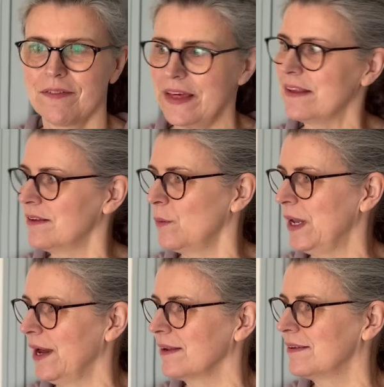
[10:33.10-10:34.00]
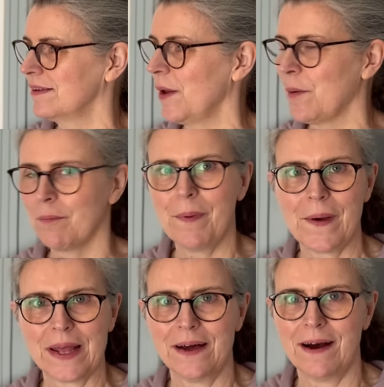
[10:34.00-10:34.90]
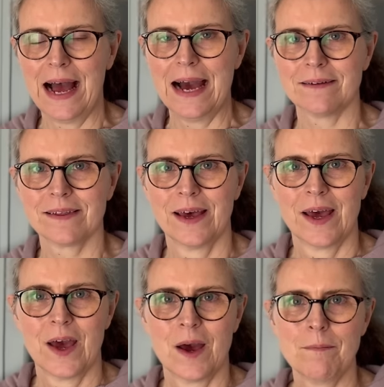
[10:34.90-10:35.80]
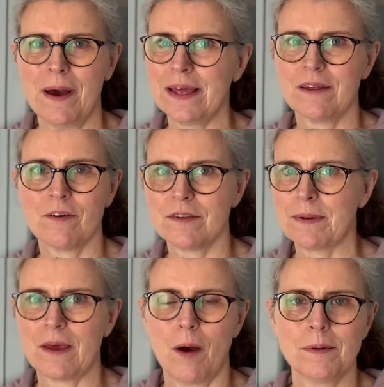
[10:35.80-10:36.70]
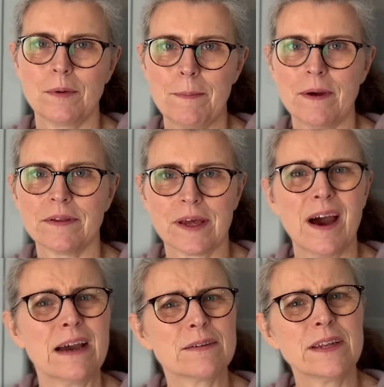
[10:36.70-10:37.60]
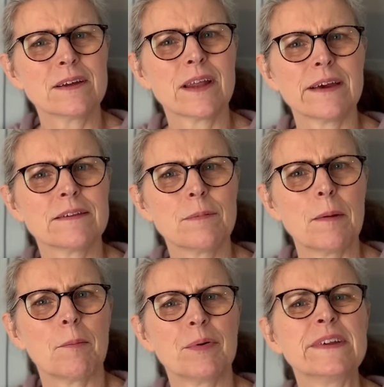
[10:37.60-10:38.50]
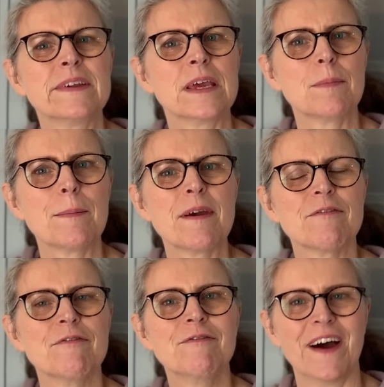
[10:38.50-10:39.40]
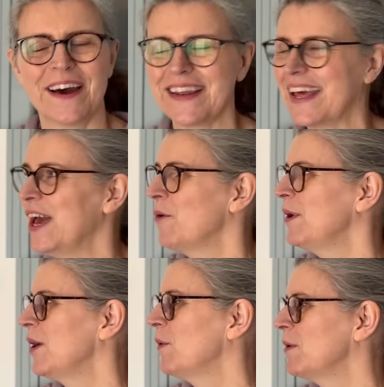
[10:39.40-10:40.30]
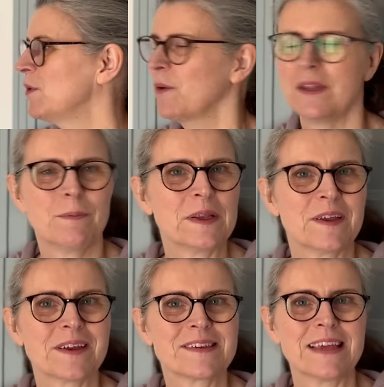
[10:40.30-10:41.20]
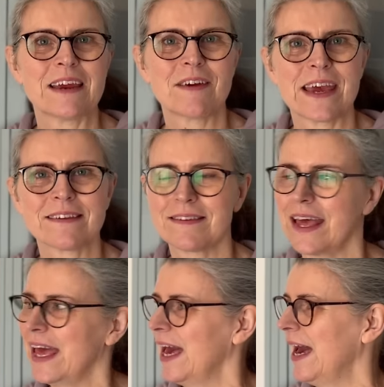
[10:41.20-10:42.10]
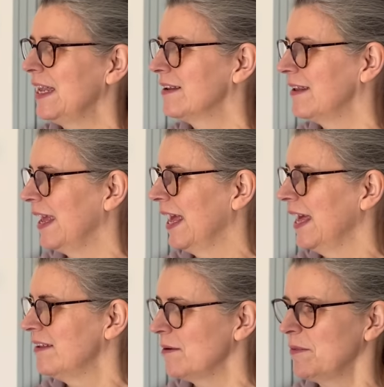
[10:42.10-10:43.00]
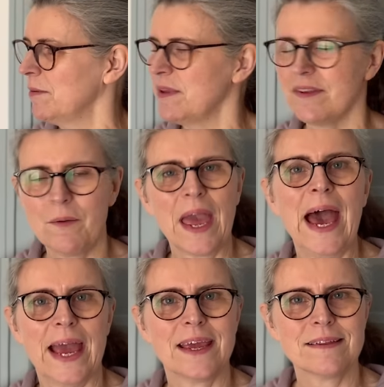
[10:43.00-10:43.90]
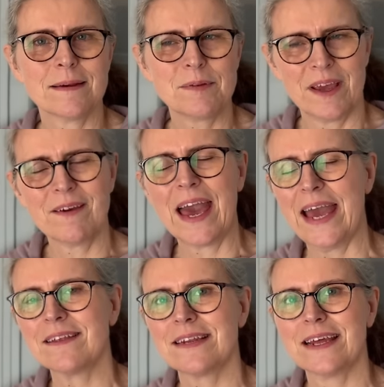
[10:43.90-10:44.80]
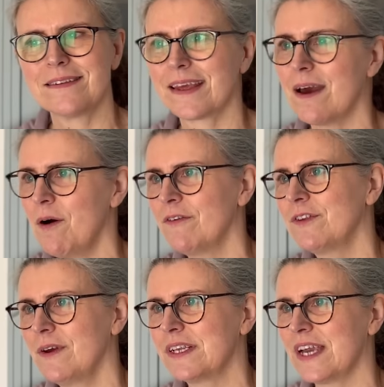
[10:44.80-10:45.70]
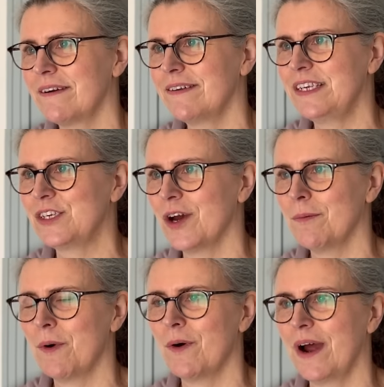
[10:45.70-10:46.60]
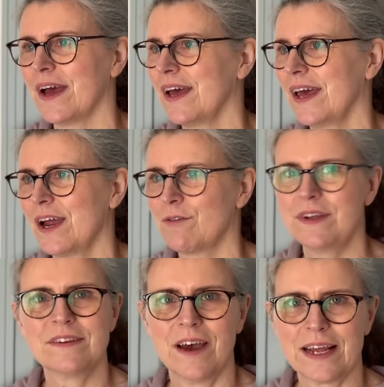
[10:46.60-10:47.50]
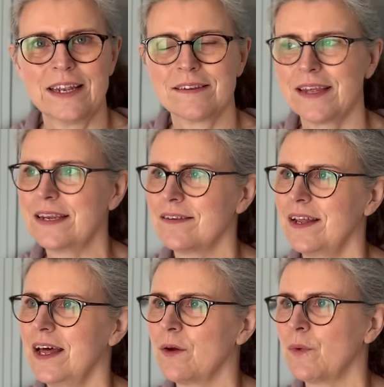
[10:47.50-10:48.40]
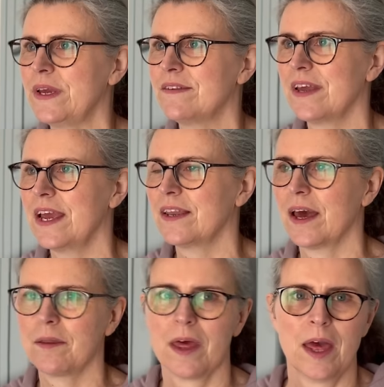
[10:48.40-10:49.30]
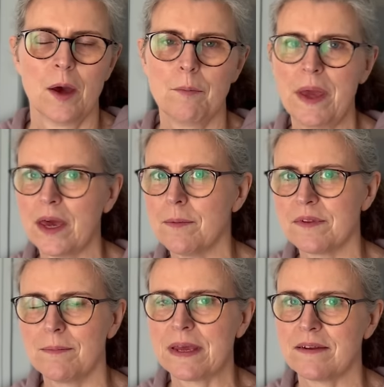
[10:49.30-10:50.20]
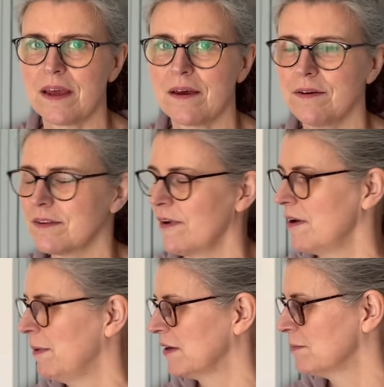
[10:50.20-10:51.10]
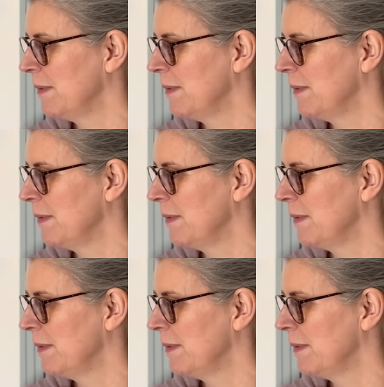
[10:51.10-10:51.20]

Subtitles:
things that we like to do and put in our house. Mike and I have got something in common. We both like our house to look nice, to be pretty, be a bit fun. We don't want it to be too serious. And sometimes it's okay. It's absolutely okay, isn't it? To go off to a charity shop or a recycling centre like we did and pick up something that didn't cost very much